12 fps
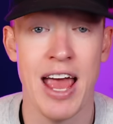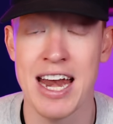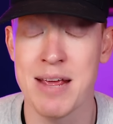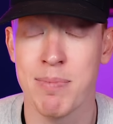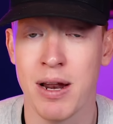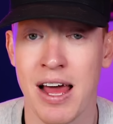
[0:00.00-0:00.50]

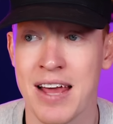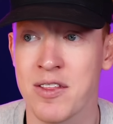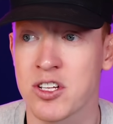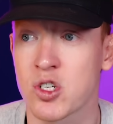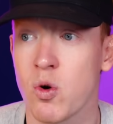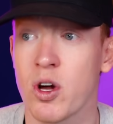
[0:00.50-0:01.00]
any player in
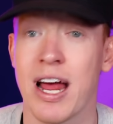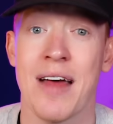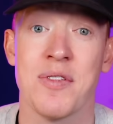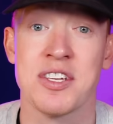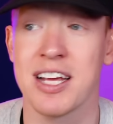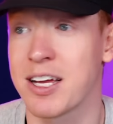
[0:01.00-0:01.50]
the squad
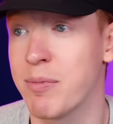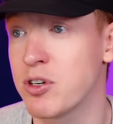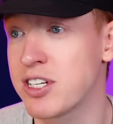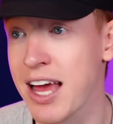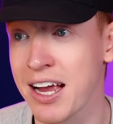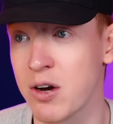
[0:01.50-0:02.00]
and the second
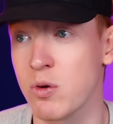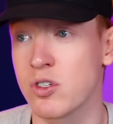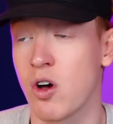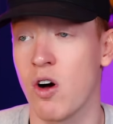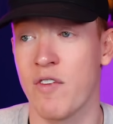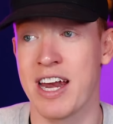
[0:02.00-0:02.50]
most
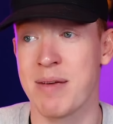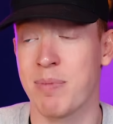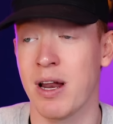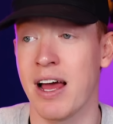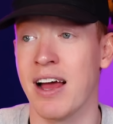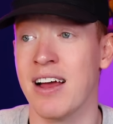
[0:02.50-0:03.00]
tackles of any
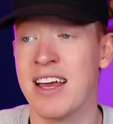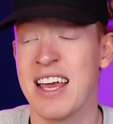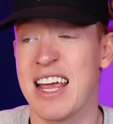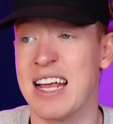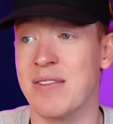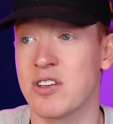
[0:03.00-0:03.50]
player
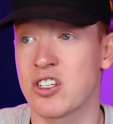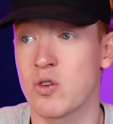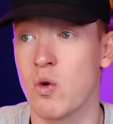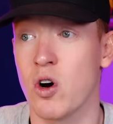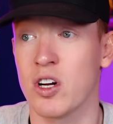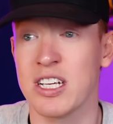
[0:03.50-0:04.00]
in the
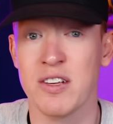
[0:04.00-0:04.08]
squad.